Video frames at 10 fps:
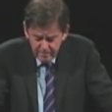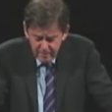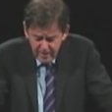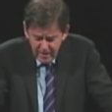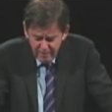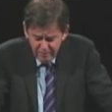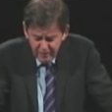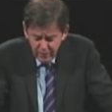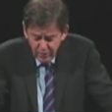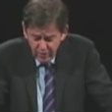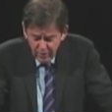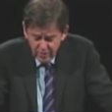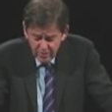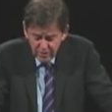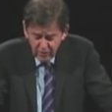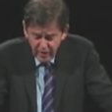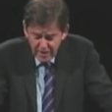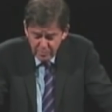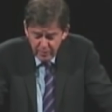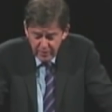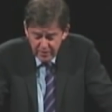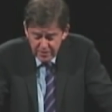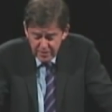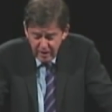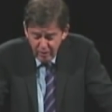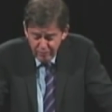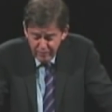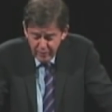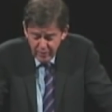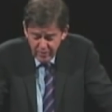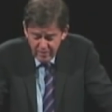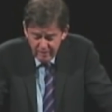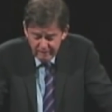any failure to grasp it is our failure.